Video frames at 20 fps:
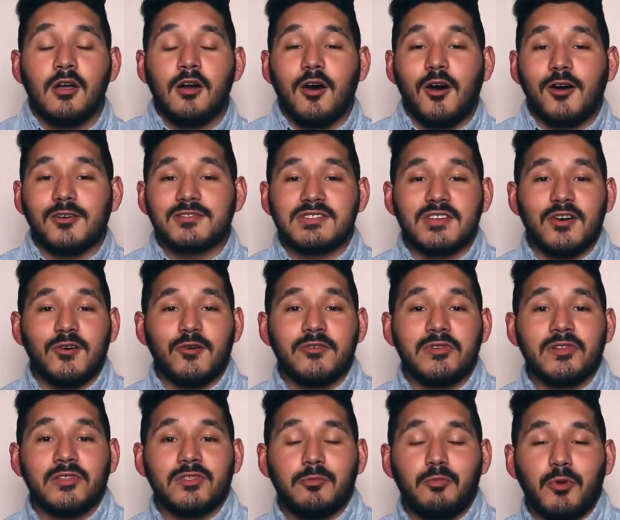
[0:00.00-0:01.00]
Also,
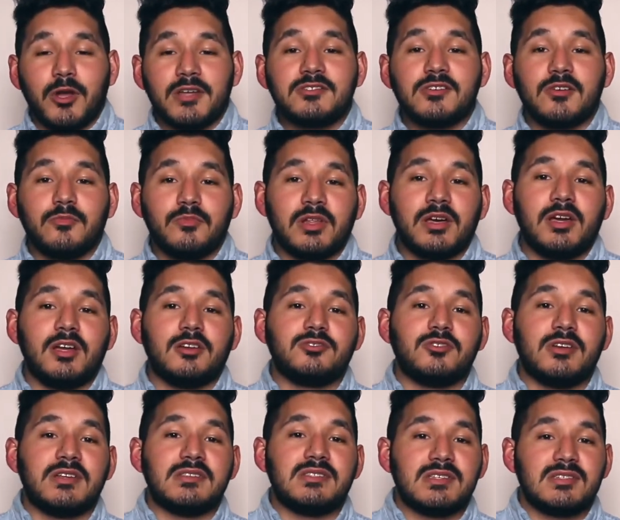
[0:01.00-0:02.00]
the break drum player
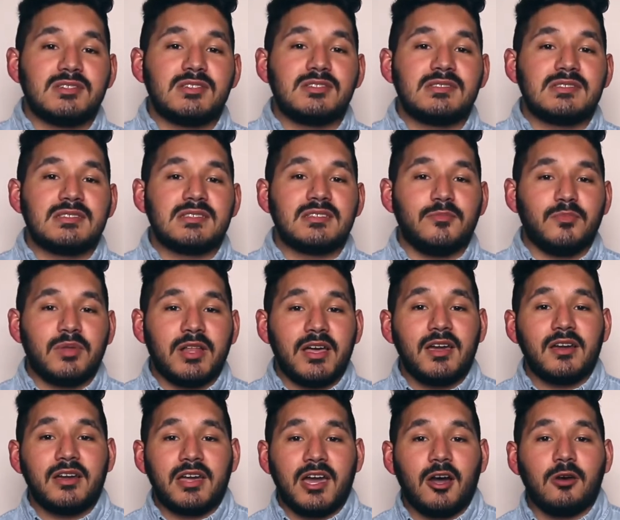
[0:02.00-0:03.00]
transitions to
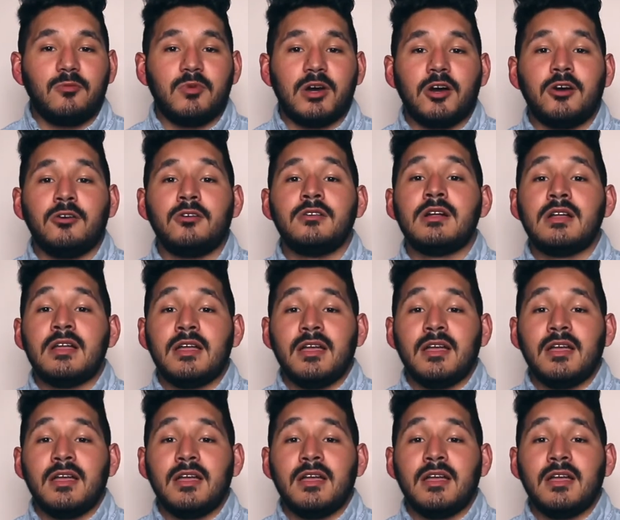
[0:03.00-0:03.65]
play a cowbell,